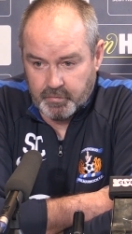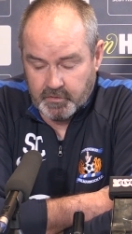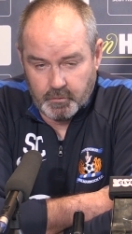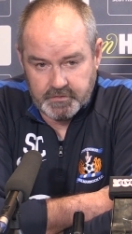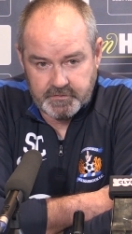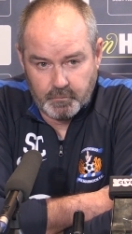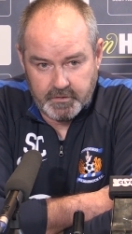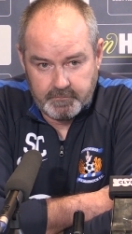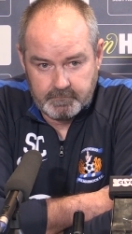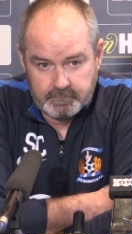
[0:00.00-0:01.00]
play worse than
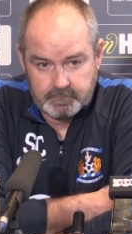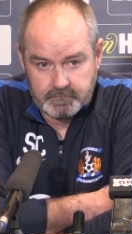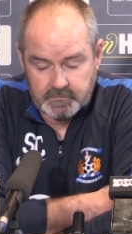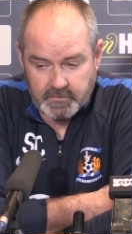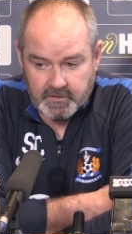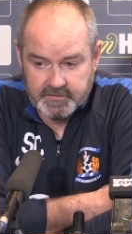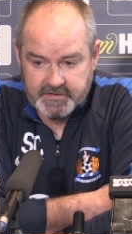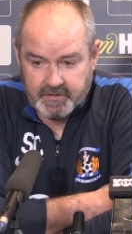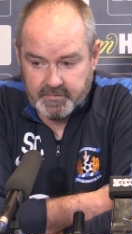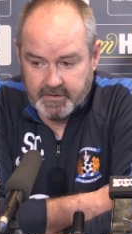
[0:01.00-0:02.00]
win. I
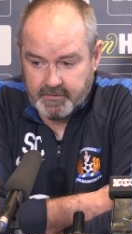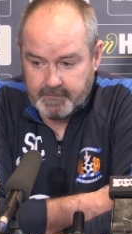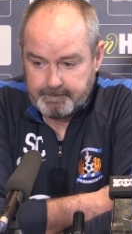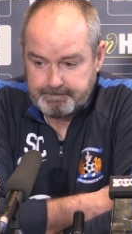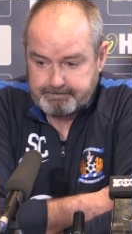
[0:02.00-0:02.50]
stand by that.